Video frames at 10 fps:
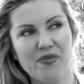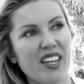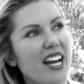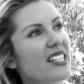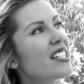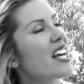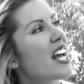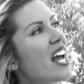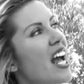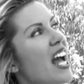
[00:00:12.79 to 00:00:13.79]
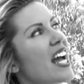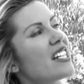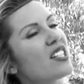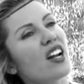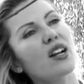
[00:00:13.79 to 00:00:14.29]
Yes,
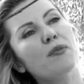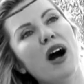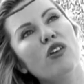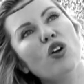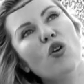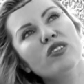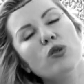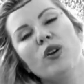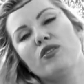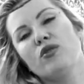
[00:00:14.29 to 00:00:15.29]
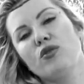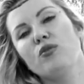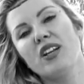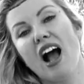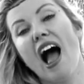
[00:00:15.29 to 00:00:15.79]
it's not about only what you
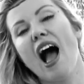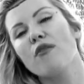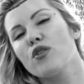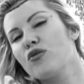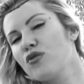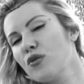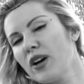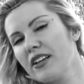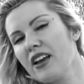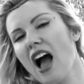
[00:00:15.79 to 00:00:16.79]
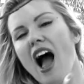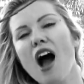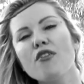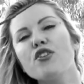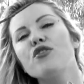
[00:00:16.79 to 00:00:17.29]
do, but how you do it,
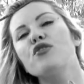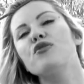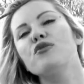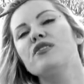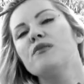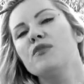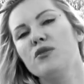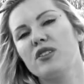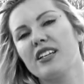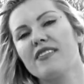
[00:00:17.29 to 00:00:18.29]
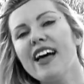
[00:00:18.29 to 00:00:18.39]
how you use the music.